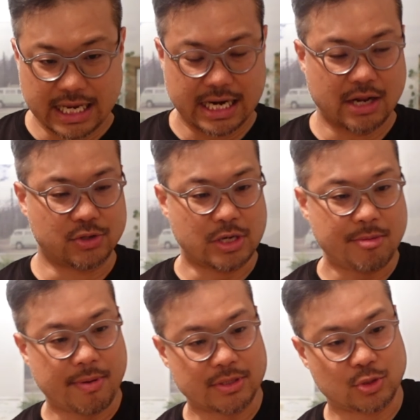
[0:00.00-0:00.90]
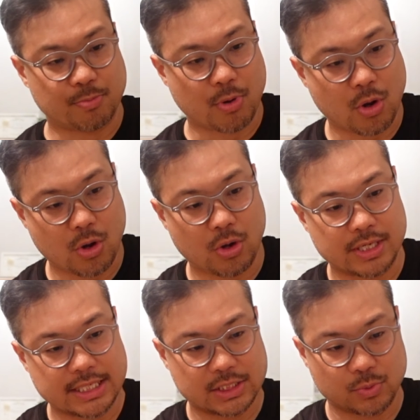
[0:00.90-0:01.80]
Now I'll try my best to pour
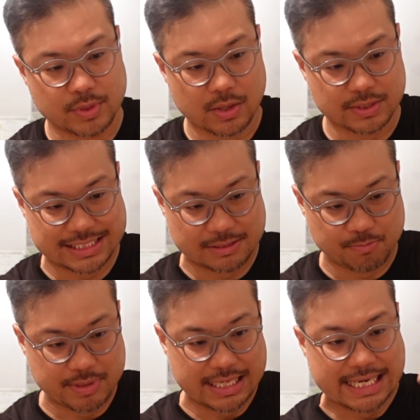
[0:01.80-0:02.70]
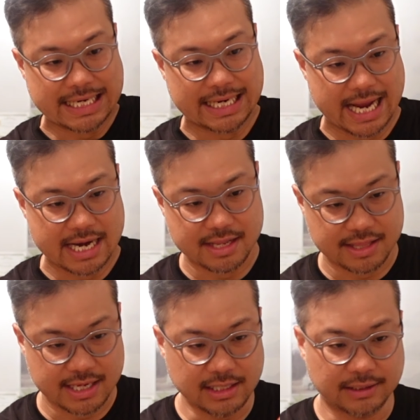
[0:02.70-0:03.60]
this without spilling
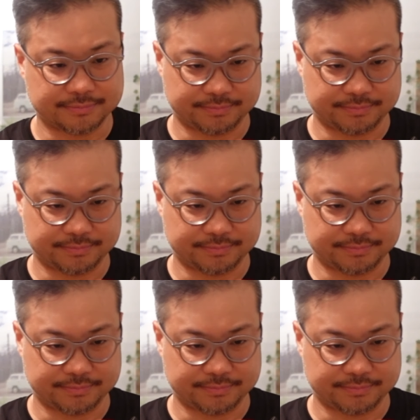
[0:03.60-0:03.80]
anything.